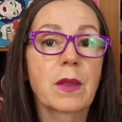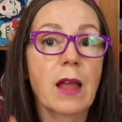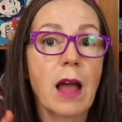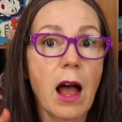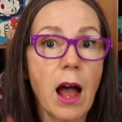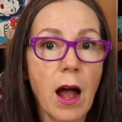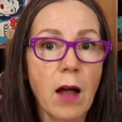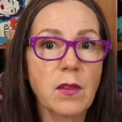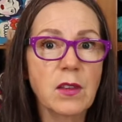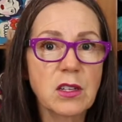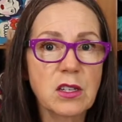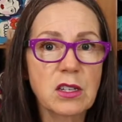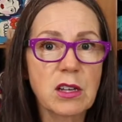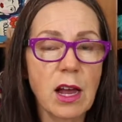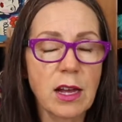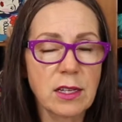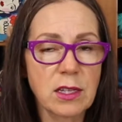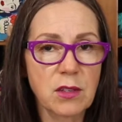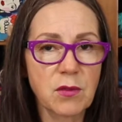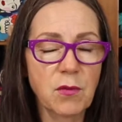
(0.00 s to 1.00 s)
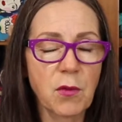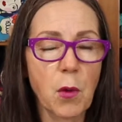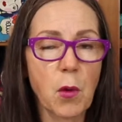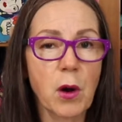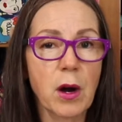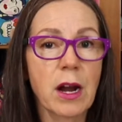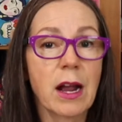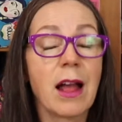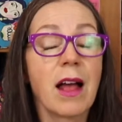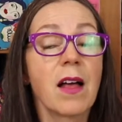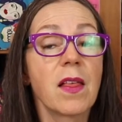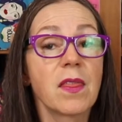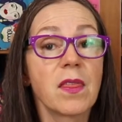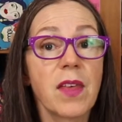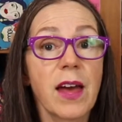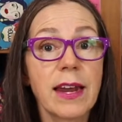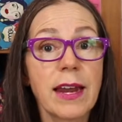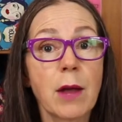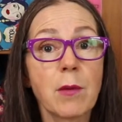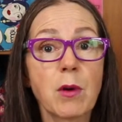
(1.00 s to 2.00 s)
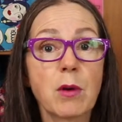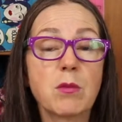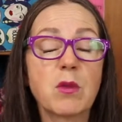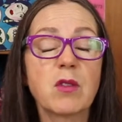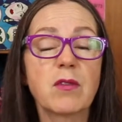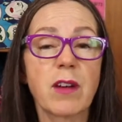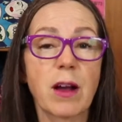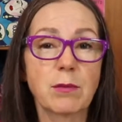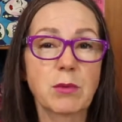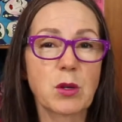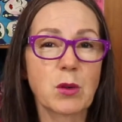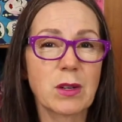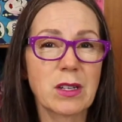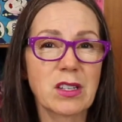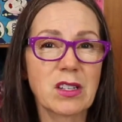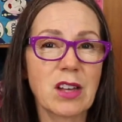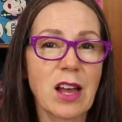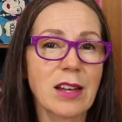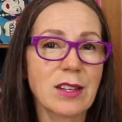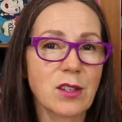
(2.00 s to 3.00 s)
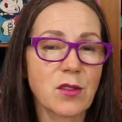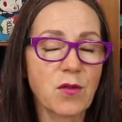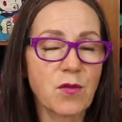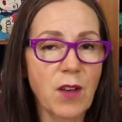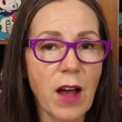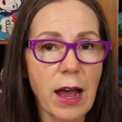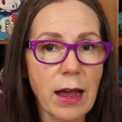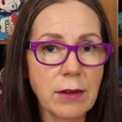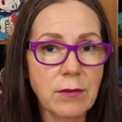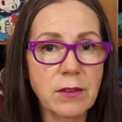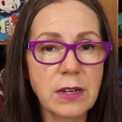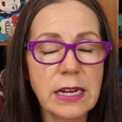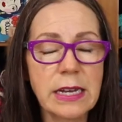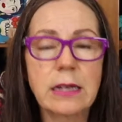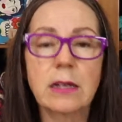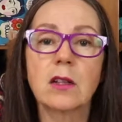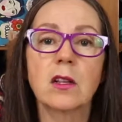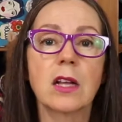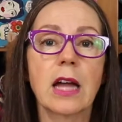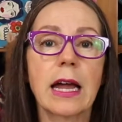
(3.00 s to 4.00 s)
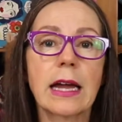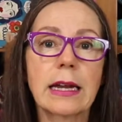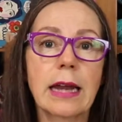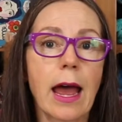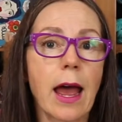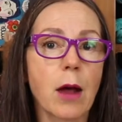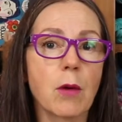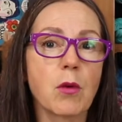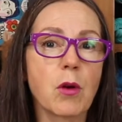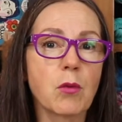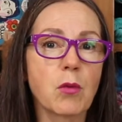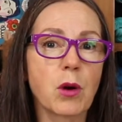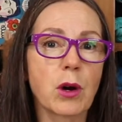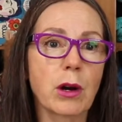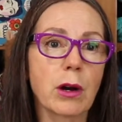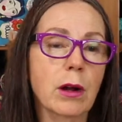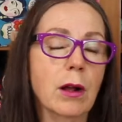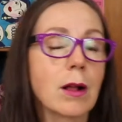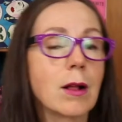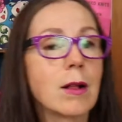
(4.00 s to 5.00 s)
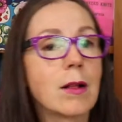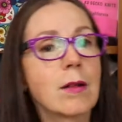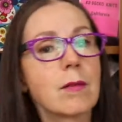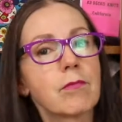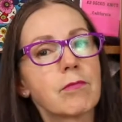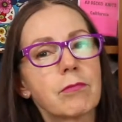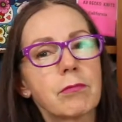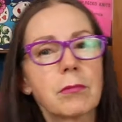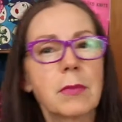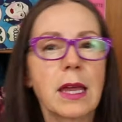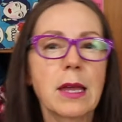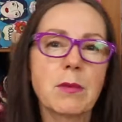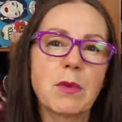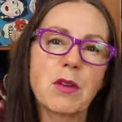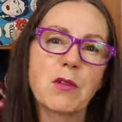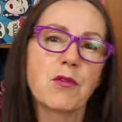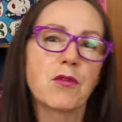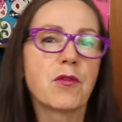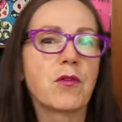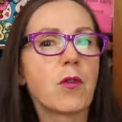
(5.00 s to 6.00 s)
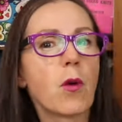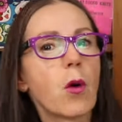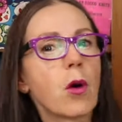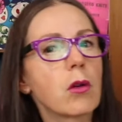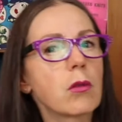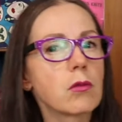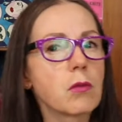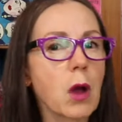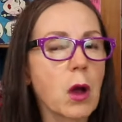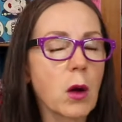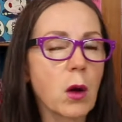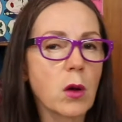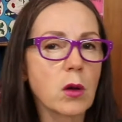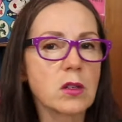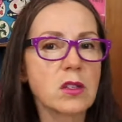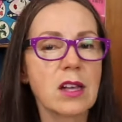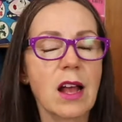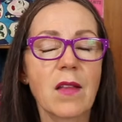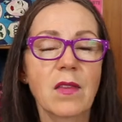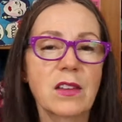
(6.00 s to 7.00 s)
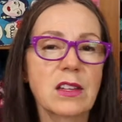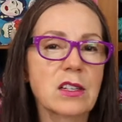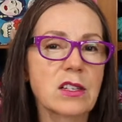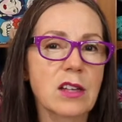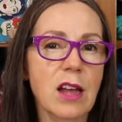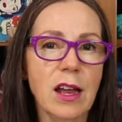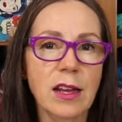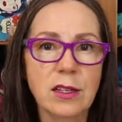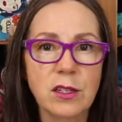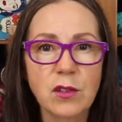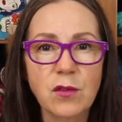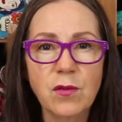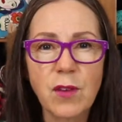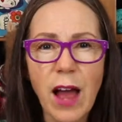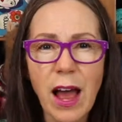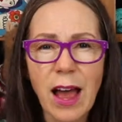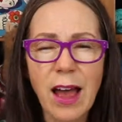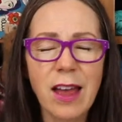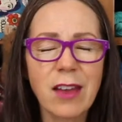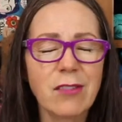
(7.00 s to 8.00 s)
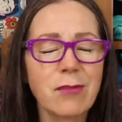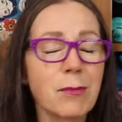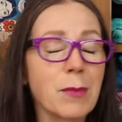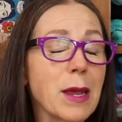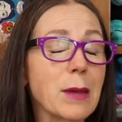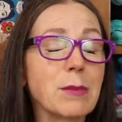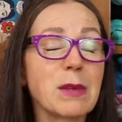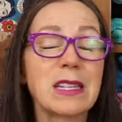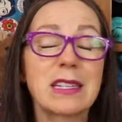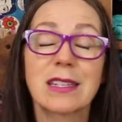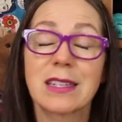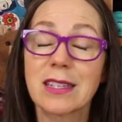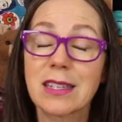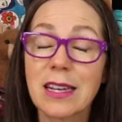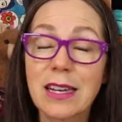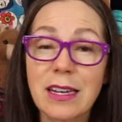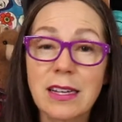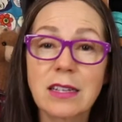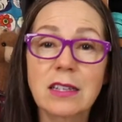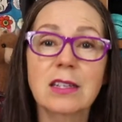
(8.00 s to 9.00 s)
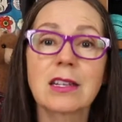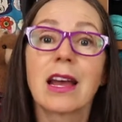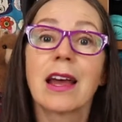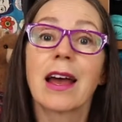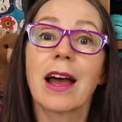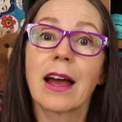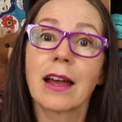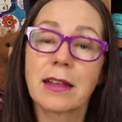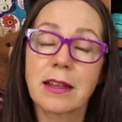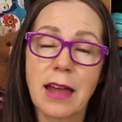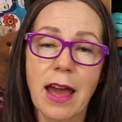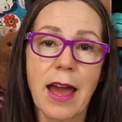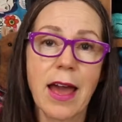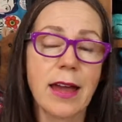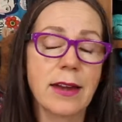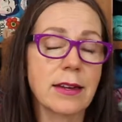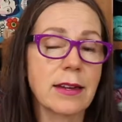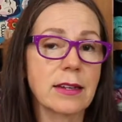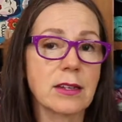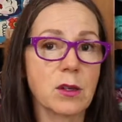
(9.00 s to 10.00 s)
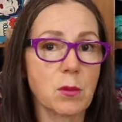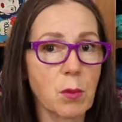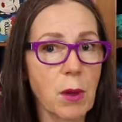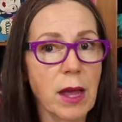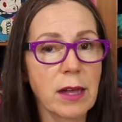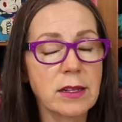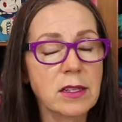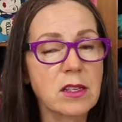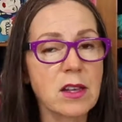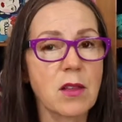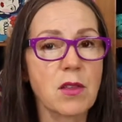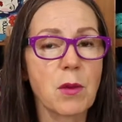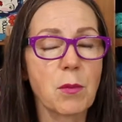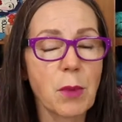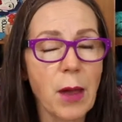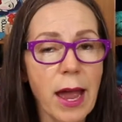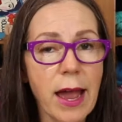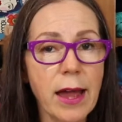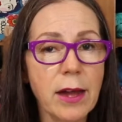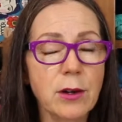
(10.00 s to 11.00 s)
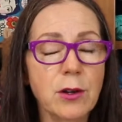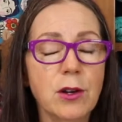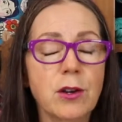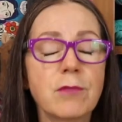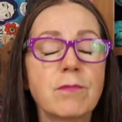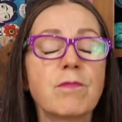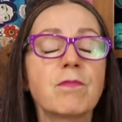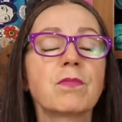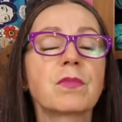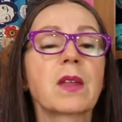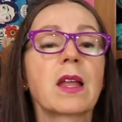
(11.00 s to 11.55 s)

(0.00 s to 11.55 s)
on the size 4. Then I will move up to a size 5 needle, and I will work maybe 4 rows on the size 5, maybe 6. Again, it depends on the pattern.